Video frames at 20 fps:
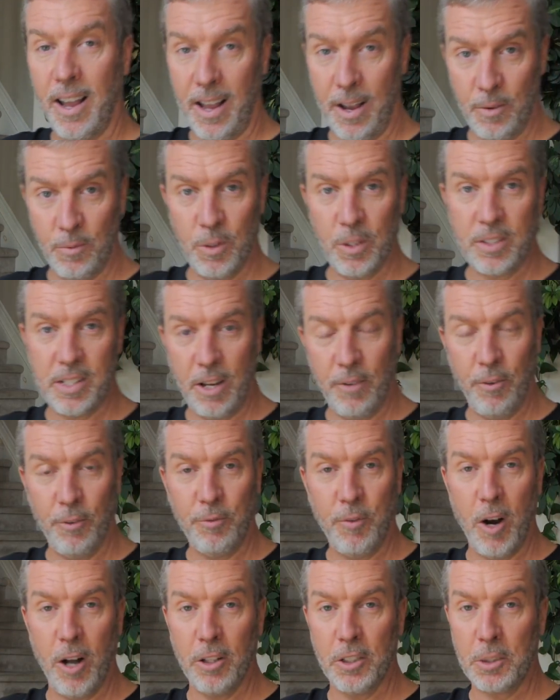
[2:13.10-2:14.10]
and we'll see if it
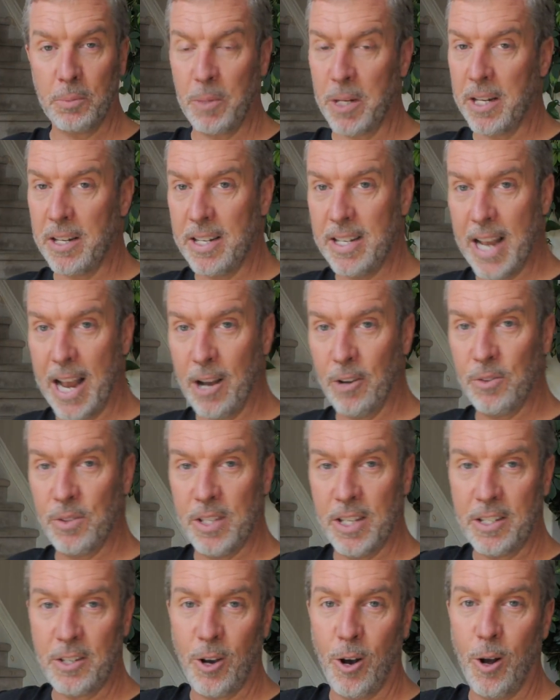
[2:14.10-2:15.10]
follows me
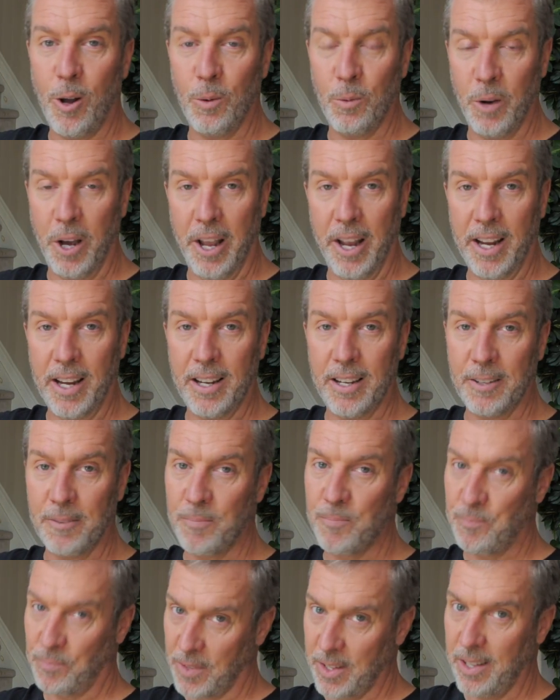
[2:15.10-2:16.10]
down this hallway.
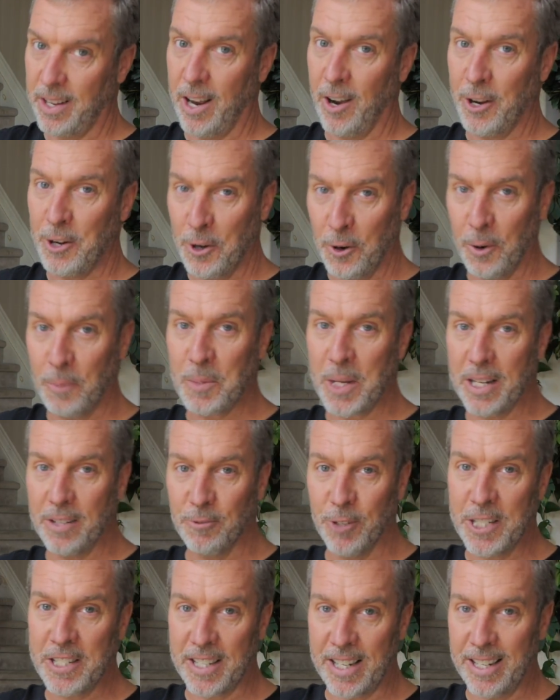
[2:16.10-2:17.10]
Now I know I'm
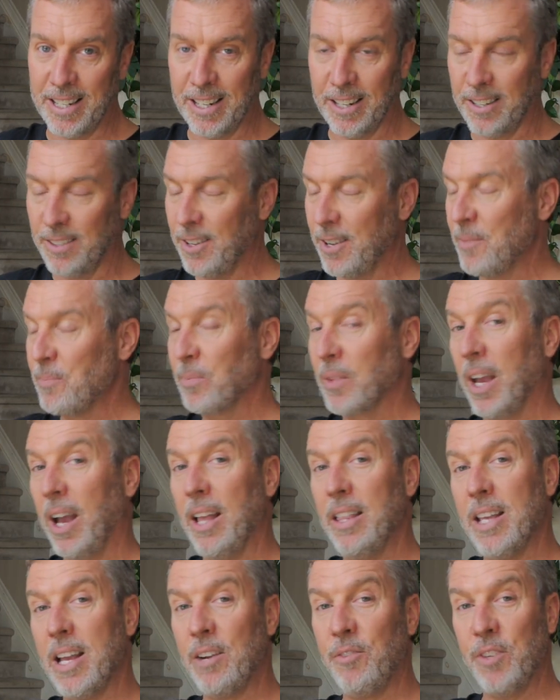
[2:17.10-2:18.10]
getting risky here.
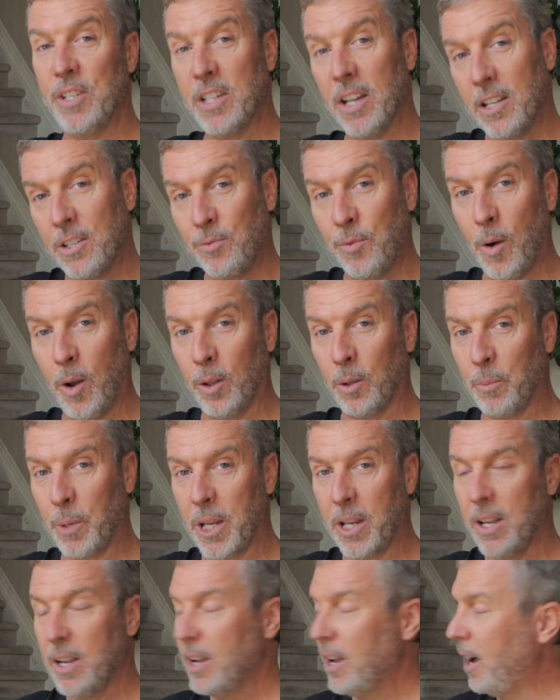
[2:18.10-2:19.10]
And then if it does follow
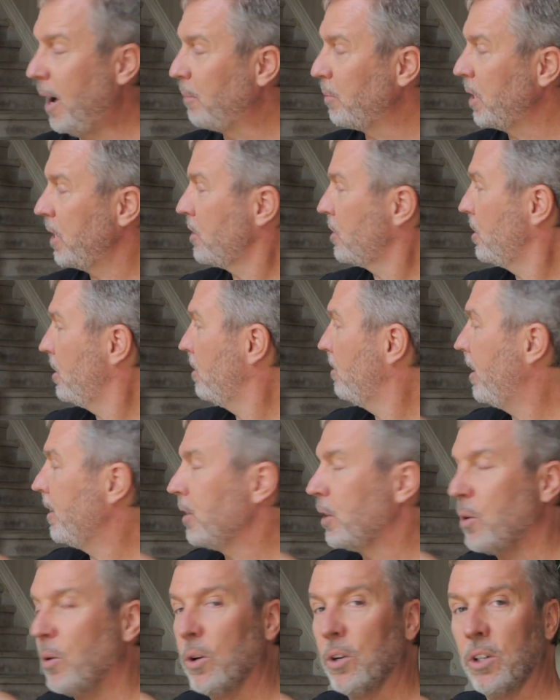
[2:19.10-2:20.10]
me, I'm gonna turn around
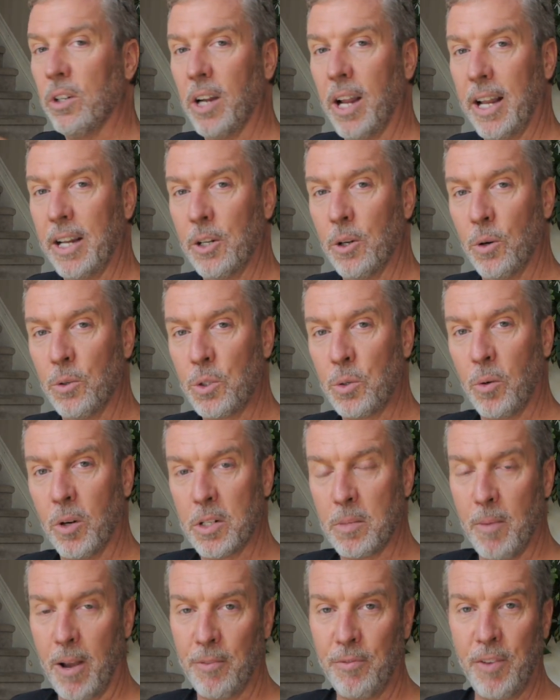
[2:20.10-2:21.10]
the corner and go
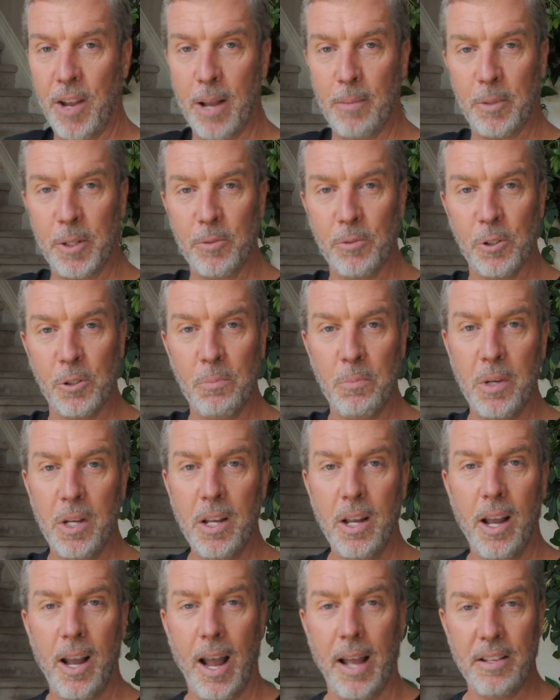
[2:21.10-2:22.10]
towards my family room
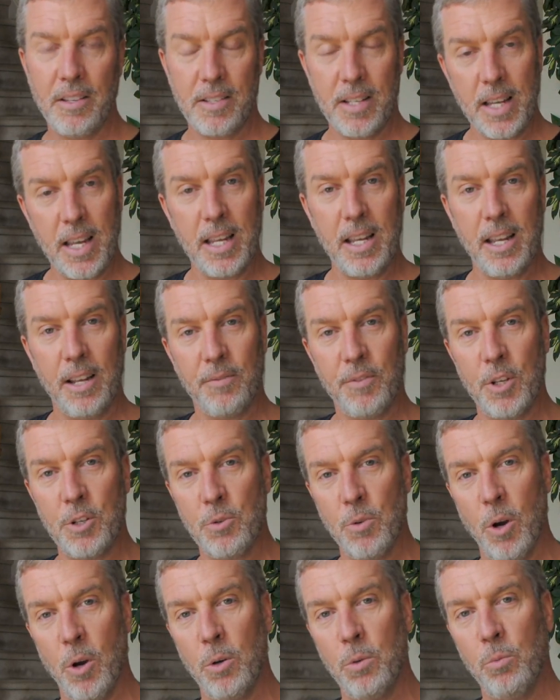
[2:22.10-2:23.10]
and see if the
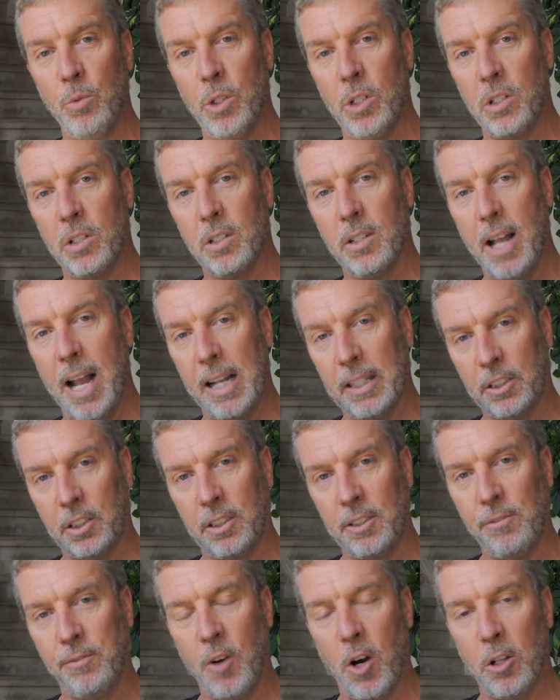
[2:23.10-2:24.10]
drone will
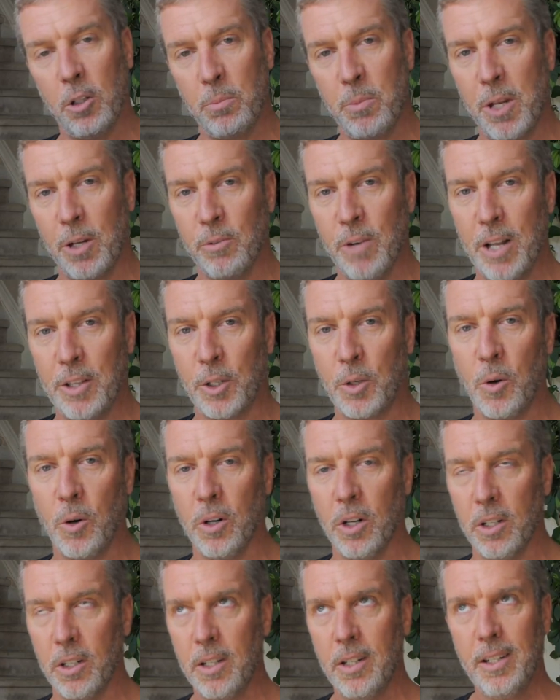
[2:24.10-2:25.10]
actually follow me around the
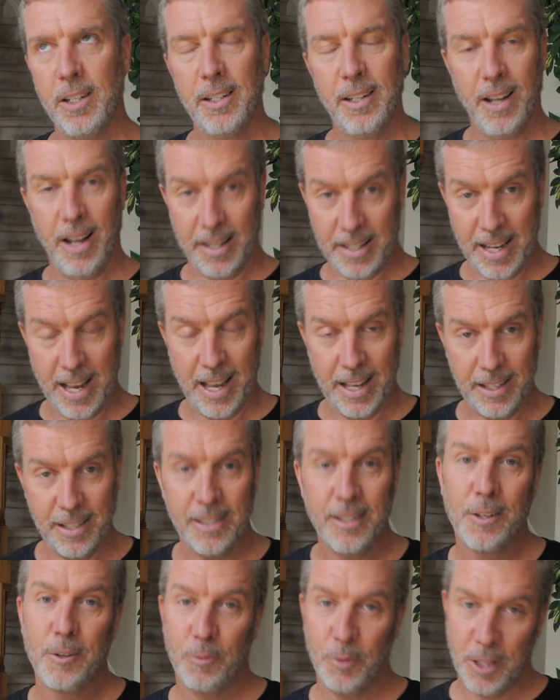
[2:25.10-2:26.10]
corner again
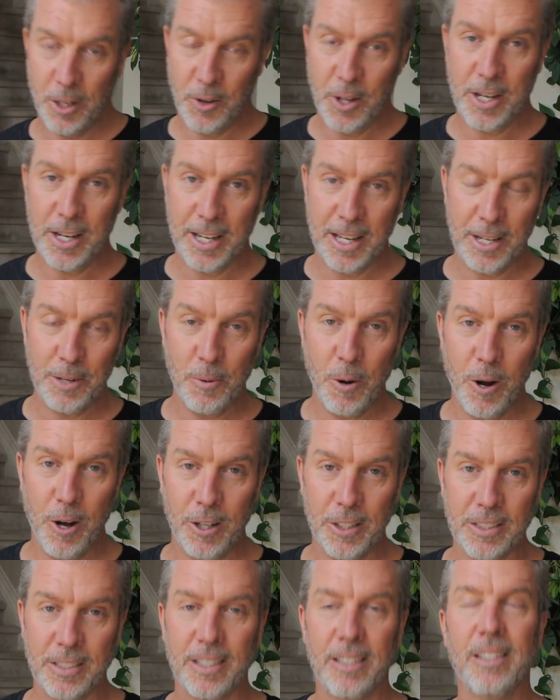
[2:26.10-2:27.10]
without hitting any
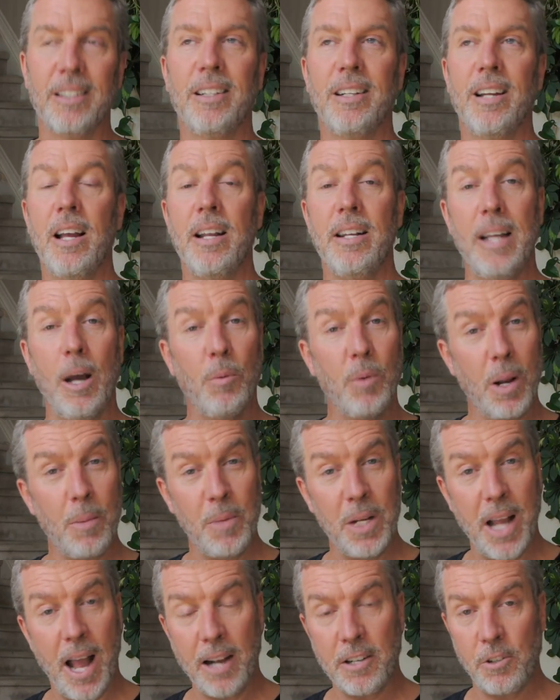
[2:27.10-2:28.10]
walls. Now when
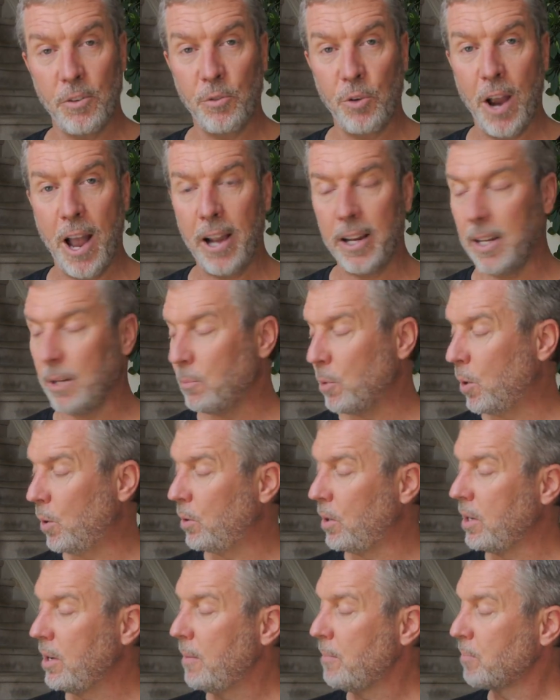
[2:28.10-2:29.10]
I'm in active tracking
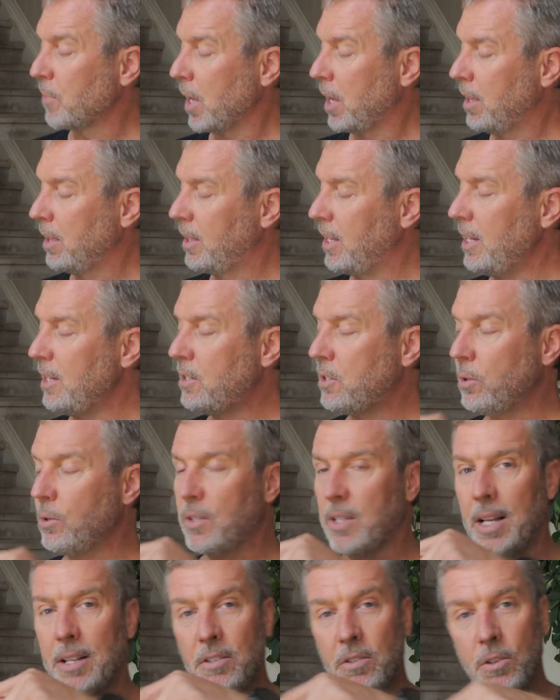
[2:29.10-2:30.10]
mode, these two
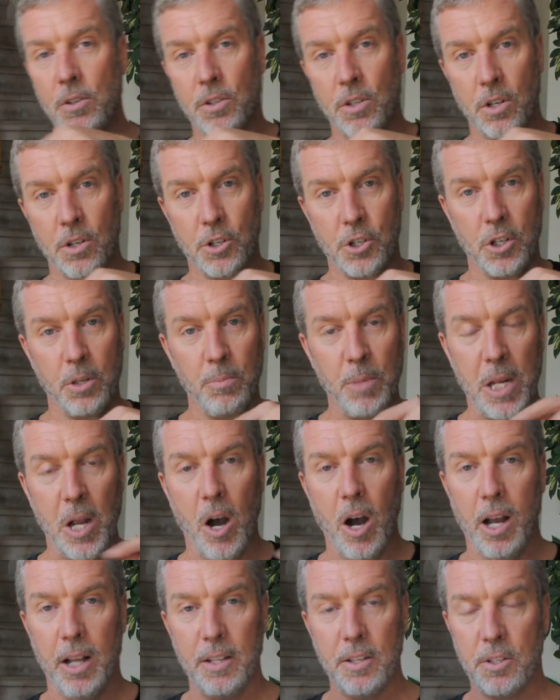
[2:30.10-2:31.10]
sensors should be
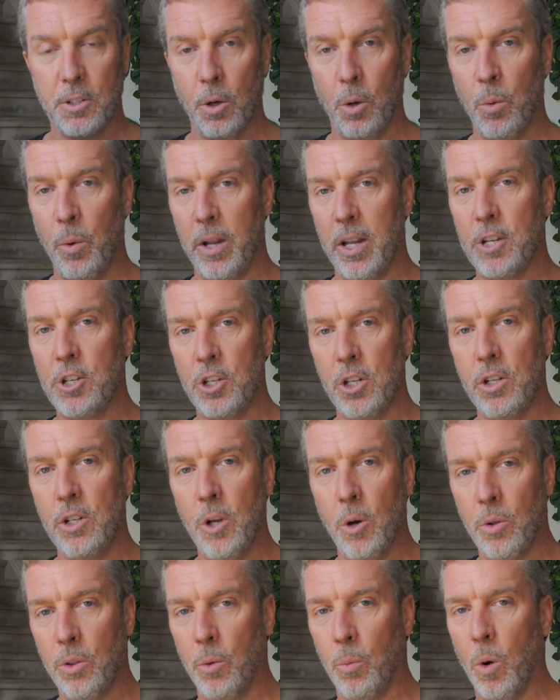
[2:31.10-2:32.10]
on. So it should
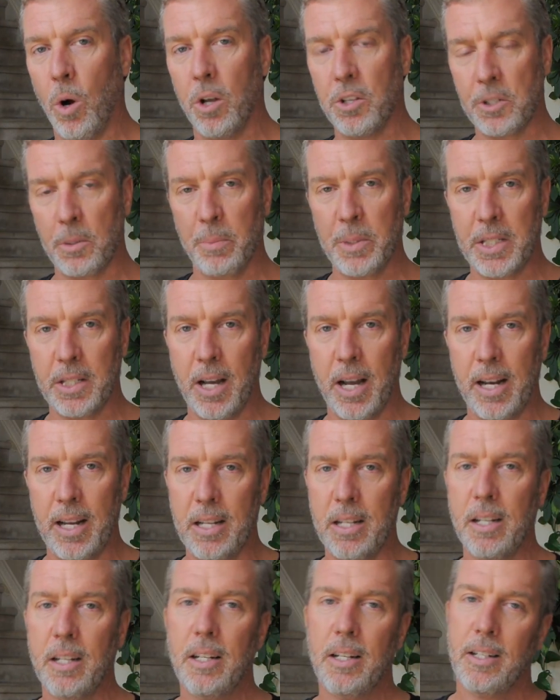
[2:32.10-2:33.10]
know the walls are beside
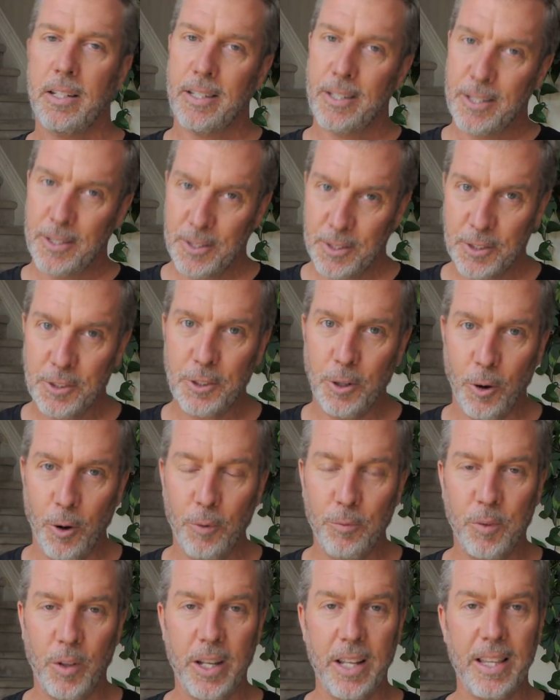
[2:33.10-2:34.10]
it. So
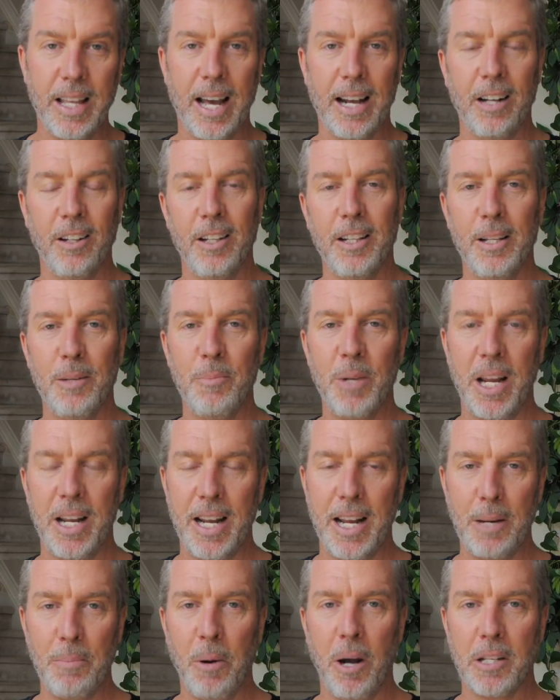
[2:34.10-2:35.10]
hopefully that'll
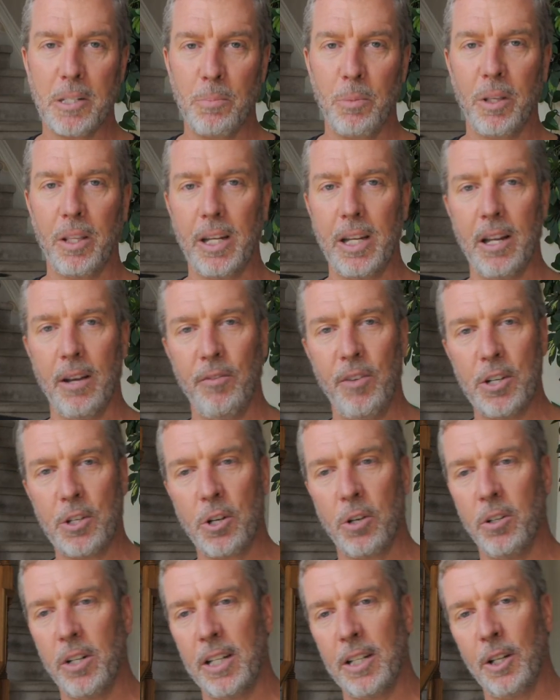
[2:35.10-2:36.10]
eliminate any possibility of it
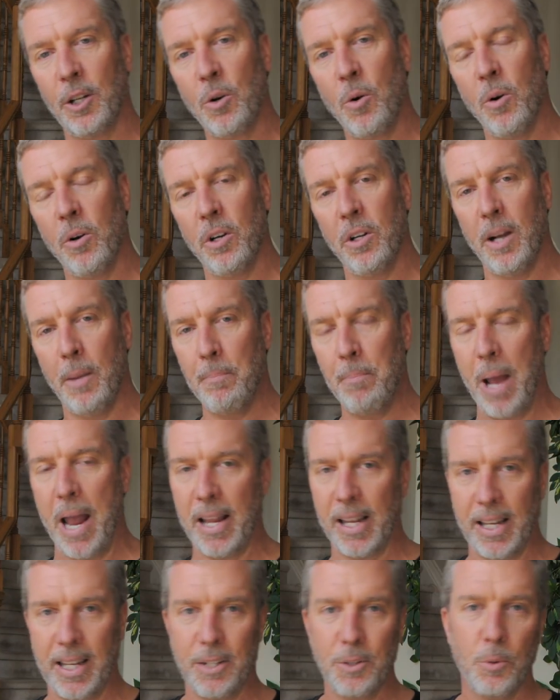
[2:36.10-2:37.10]
turning the corner and
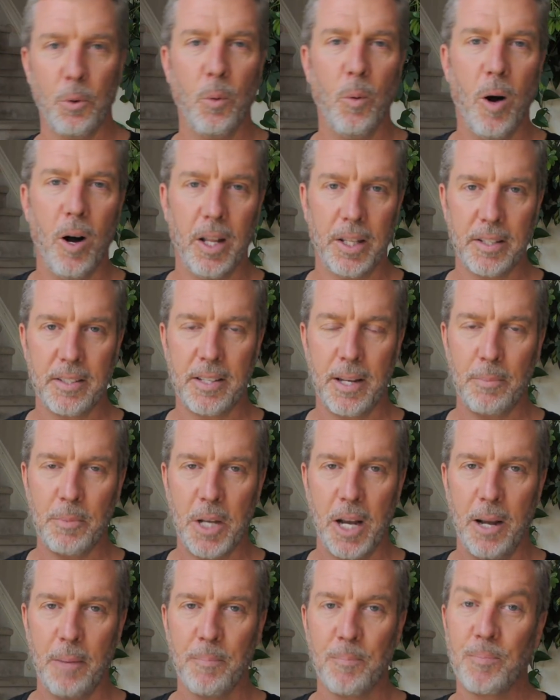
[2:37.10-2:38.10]
banging into a wall at the same
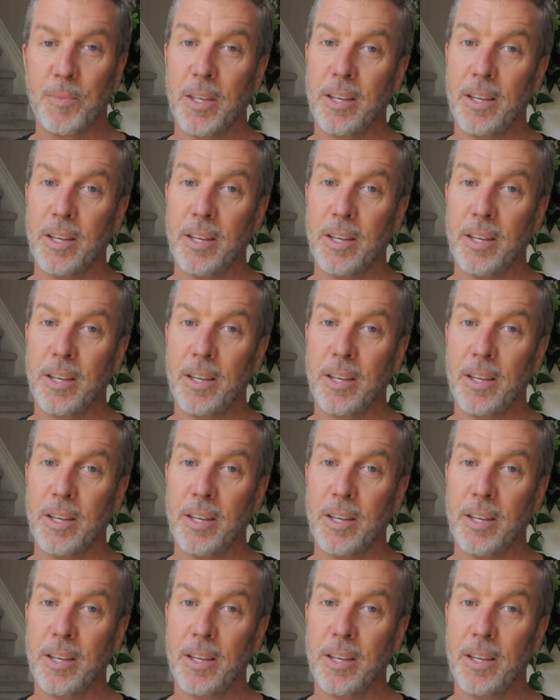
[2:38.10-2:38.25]
time.